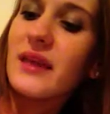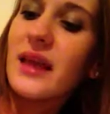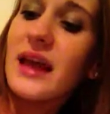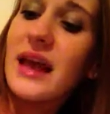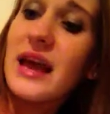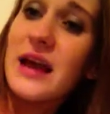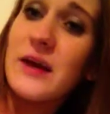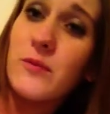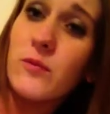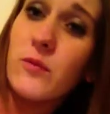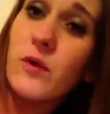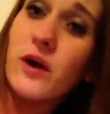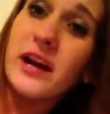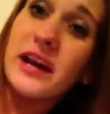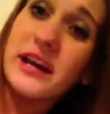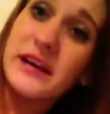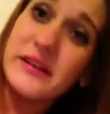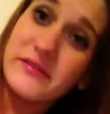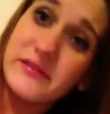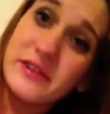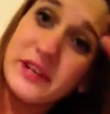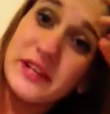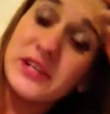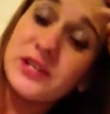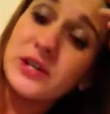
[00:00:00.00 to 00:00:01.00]
and one I
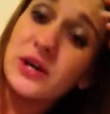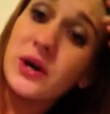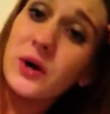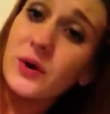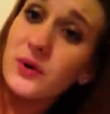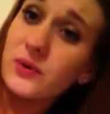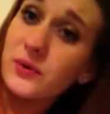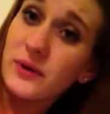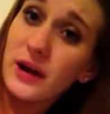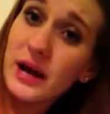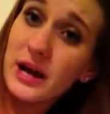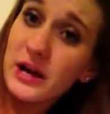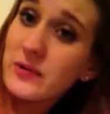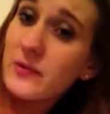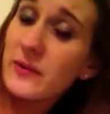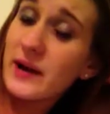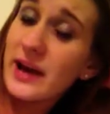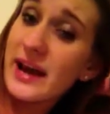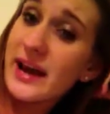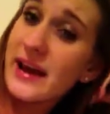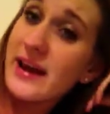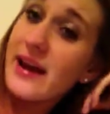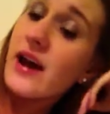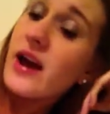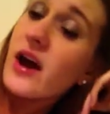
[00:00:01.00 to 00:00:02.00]
vetoed right
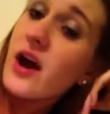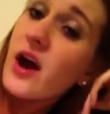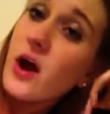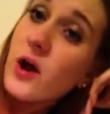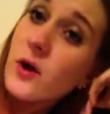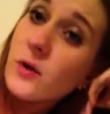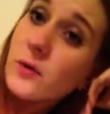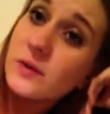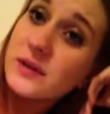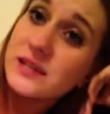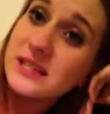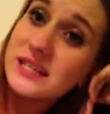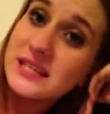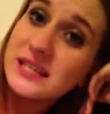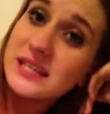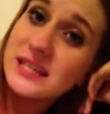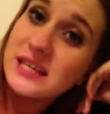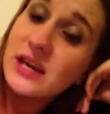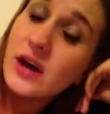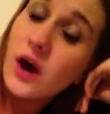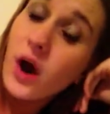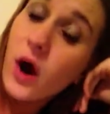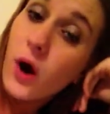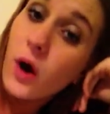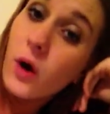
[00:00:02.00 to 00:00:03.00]
away was
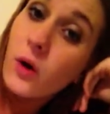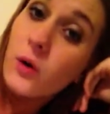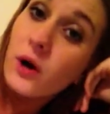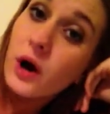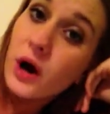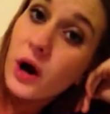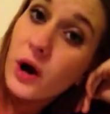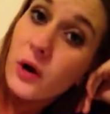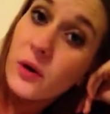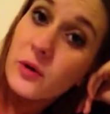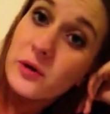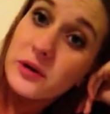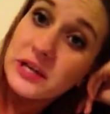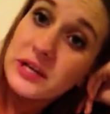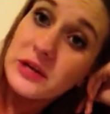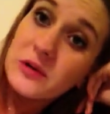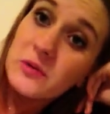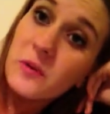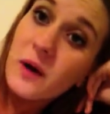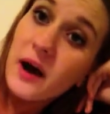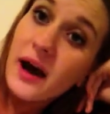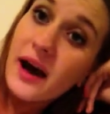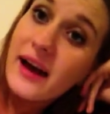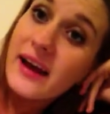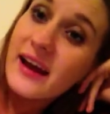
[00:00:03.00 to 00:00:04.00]
Z O O E
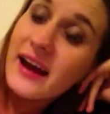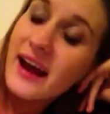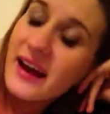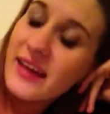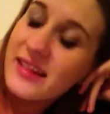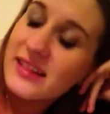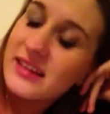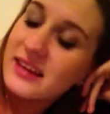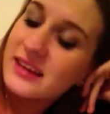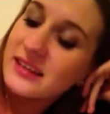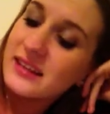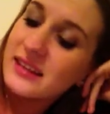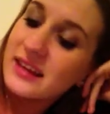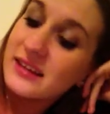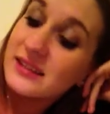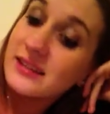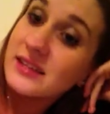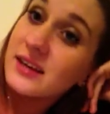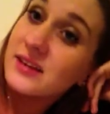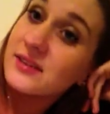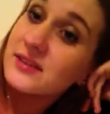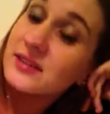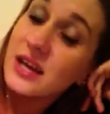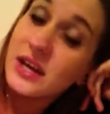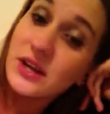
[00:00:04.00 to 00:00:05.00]
Y. I think that
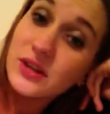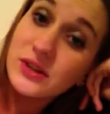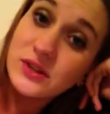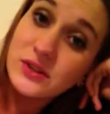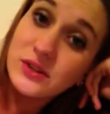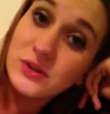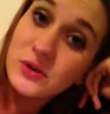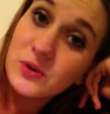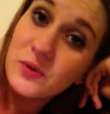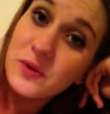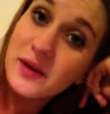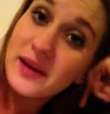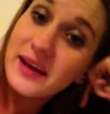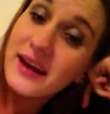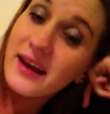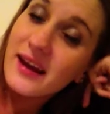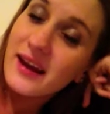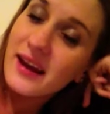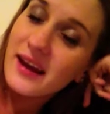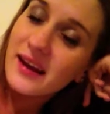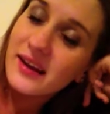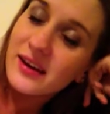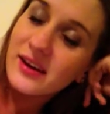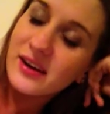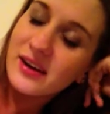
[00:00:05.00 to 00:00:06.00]
sounds like Zooey, and
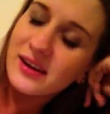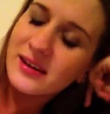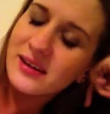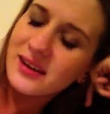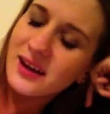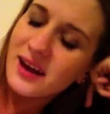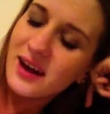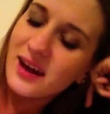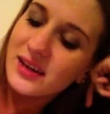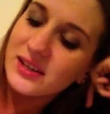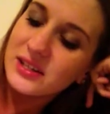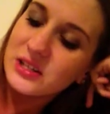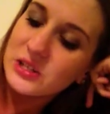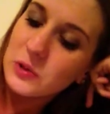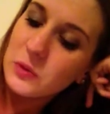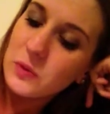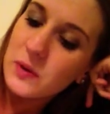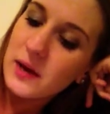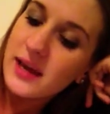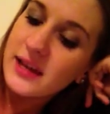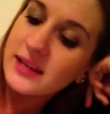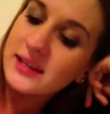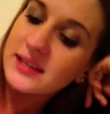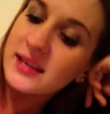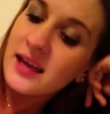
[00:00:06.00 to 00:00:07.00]
I could not do
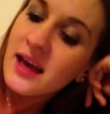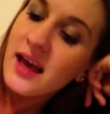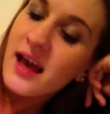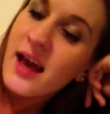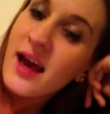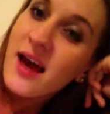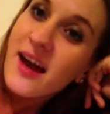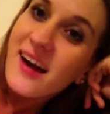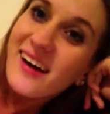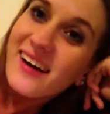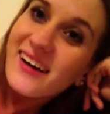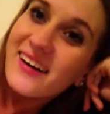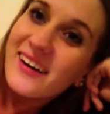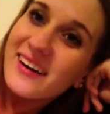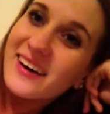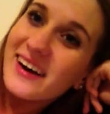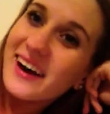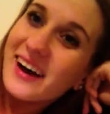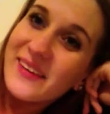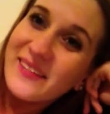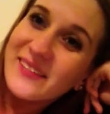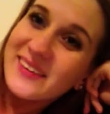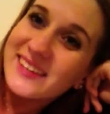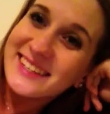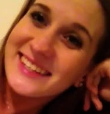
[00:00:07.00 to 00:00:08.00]
it. Uh,
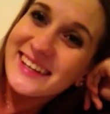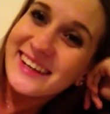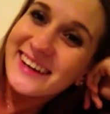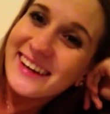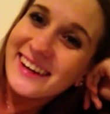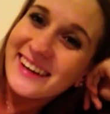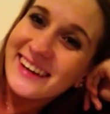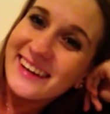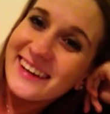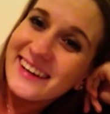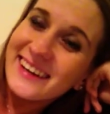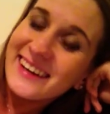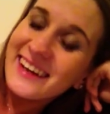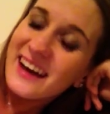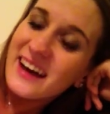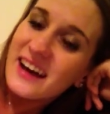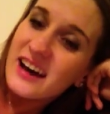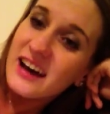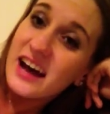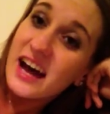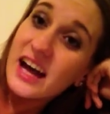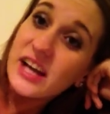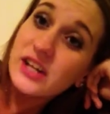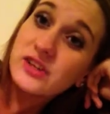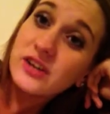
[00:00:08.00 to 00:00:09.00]
I wasn't gonna.
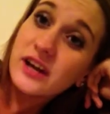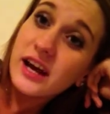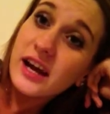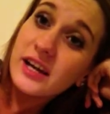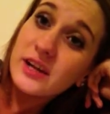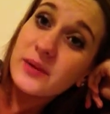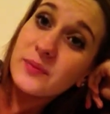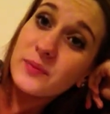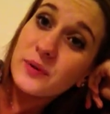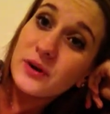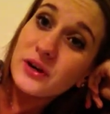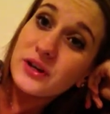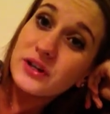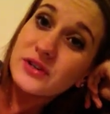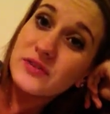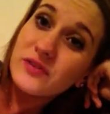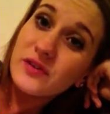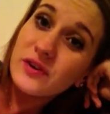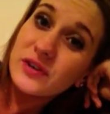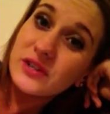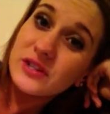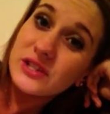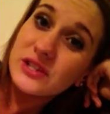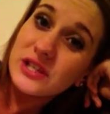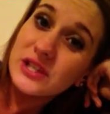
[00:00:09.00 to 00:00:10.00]
Uh, I tried to push
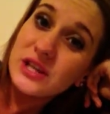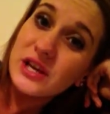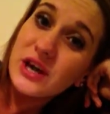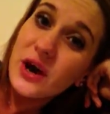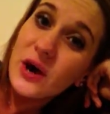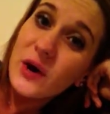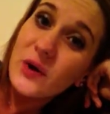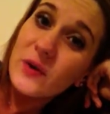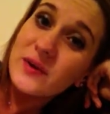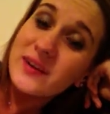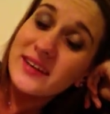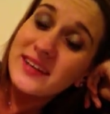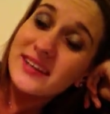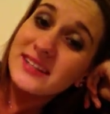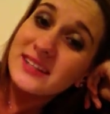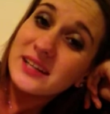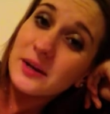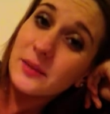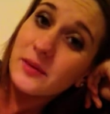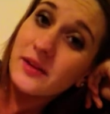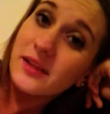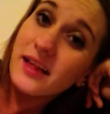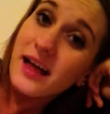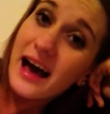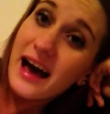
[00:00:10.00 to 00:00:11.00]
for Z O E
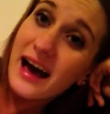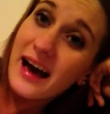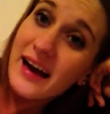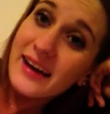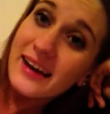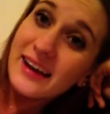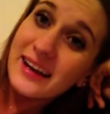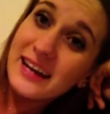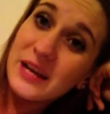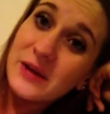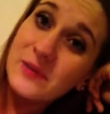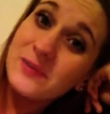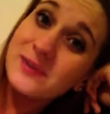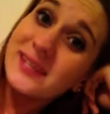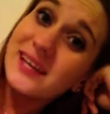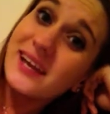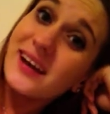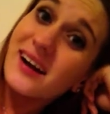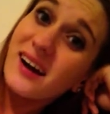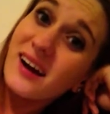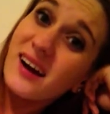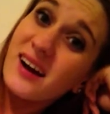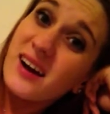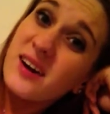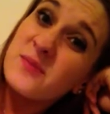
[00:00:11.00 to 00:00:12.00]
double I, and he was like,
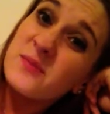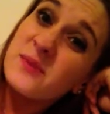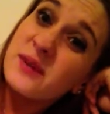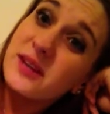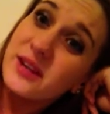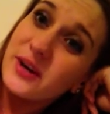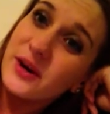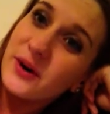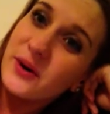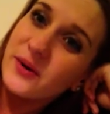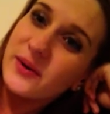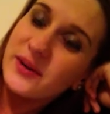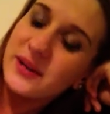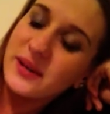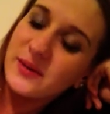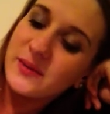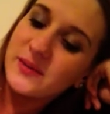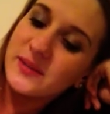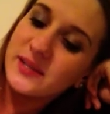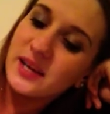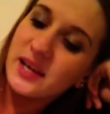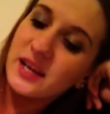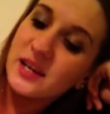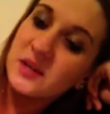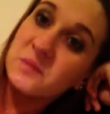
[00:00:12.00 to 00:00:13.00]
um, no. And I
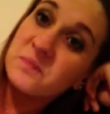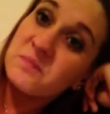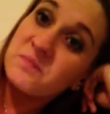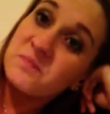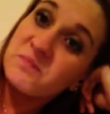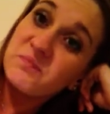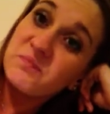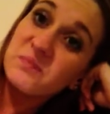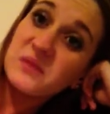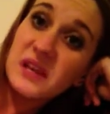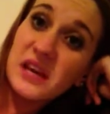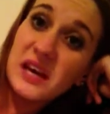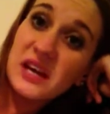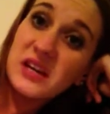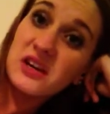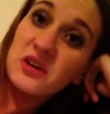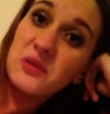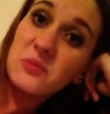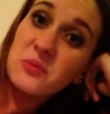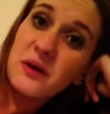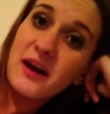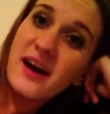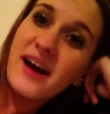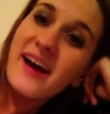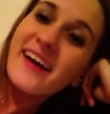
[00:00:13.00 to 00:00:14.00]
was like, okay, you're a
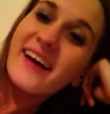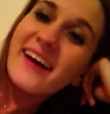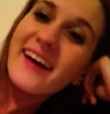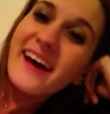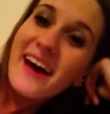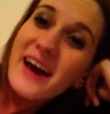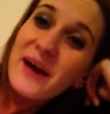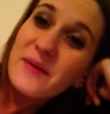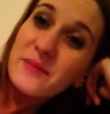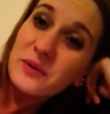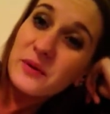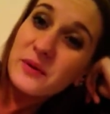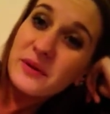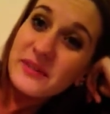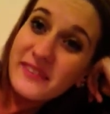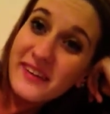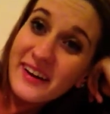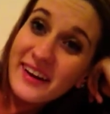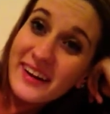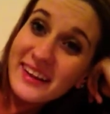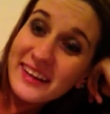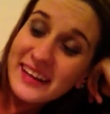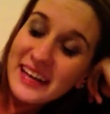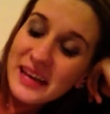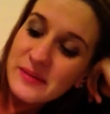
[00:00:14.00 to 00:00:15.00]
brat. But we
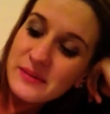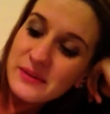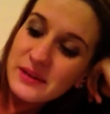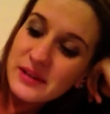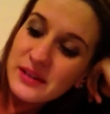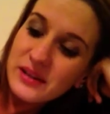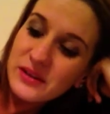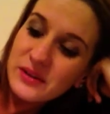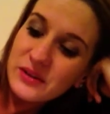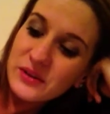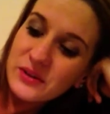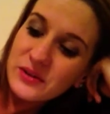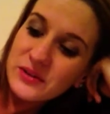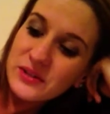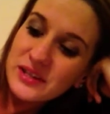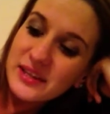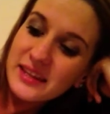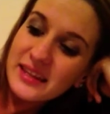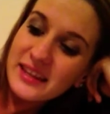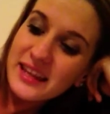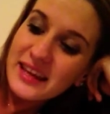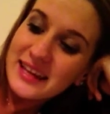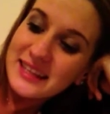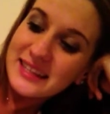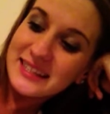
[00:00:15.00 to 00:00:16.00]
finally came to the
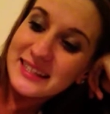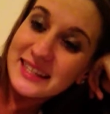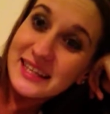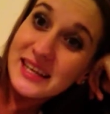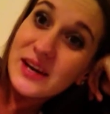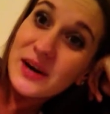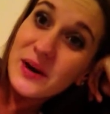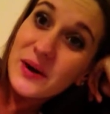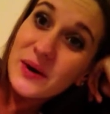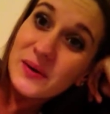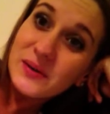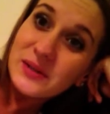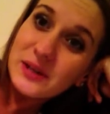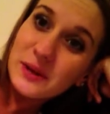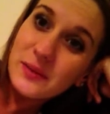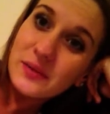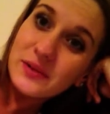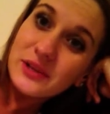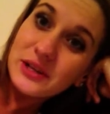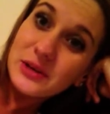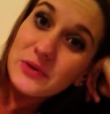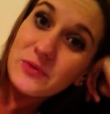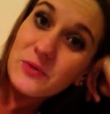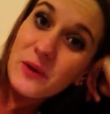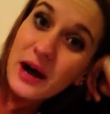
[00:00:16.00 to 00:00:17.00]
conclusion that Z O double
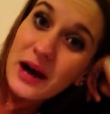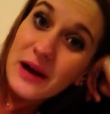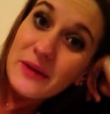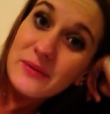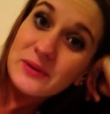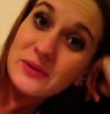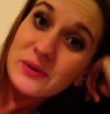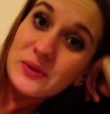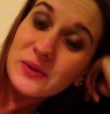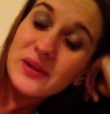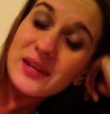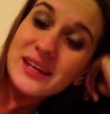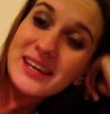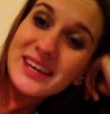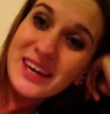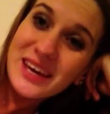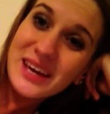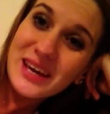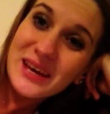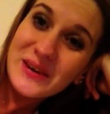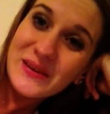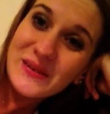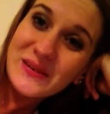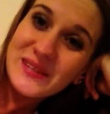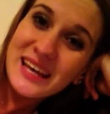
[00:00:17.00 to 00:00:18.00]
E Y was really
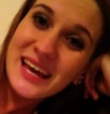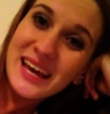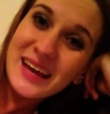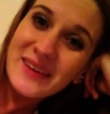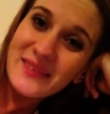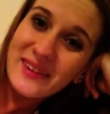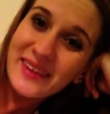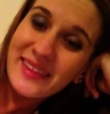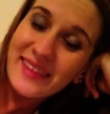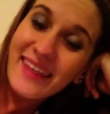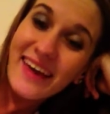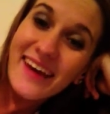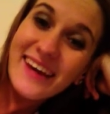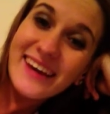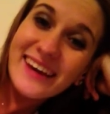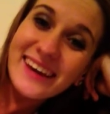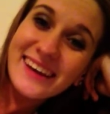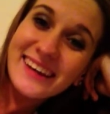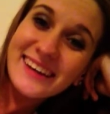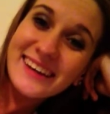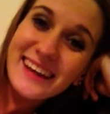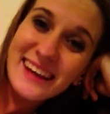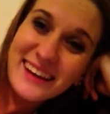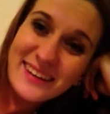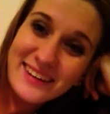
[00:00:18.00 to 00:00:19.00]
cute, and we like
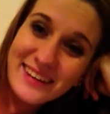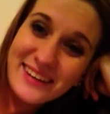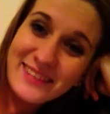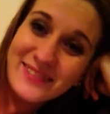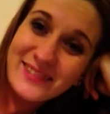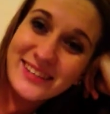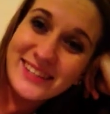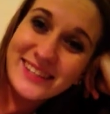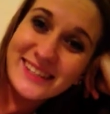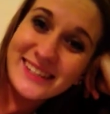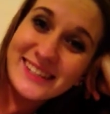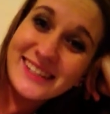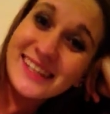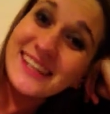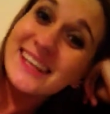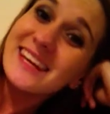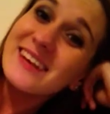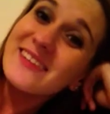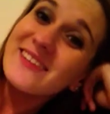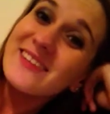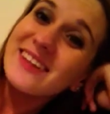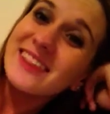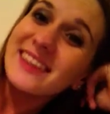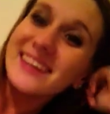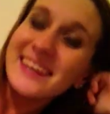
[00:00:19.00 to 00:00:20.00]
it, and they were sticking
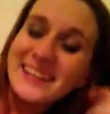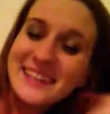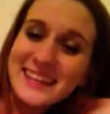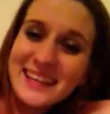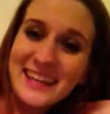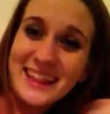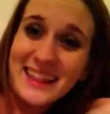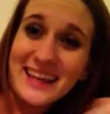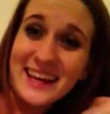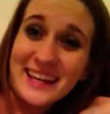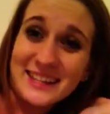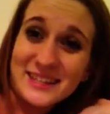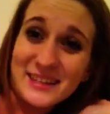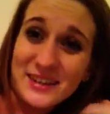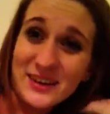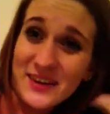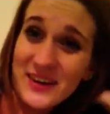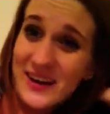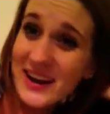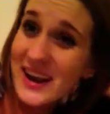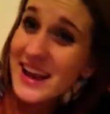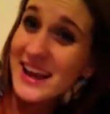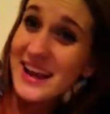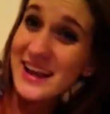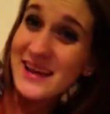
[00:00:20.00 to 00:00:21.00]
with it, and that's her
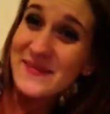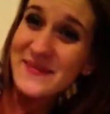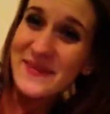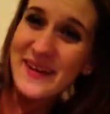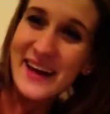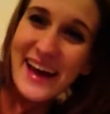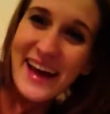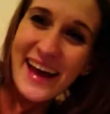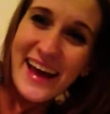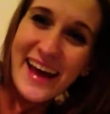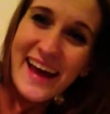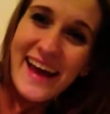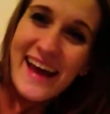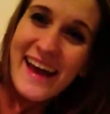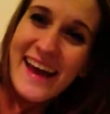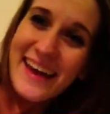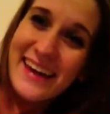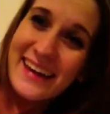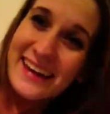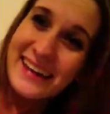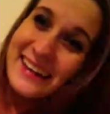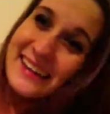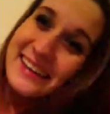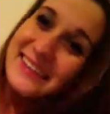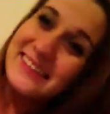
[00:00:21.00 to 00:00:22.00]
name.
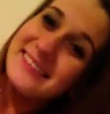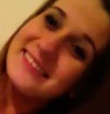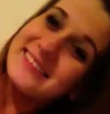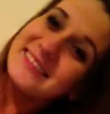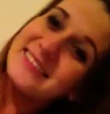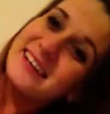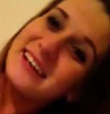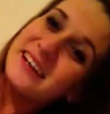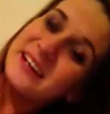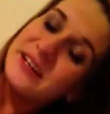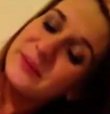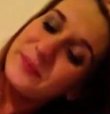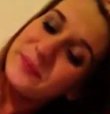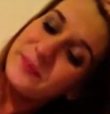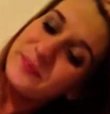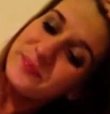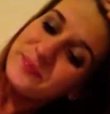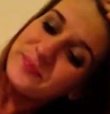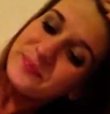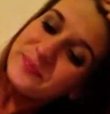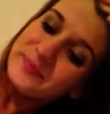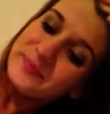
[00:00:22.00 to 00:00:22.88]
And, um,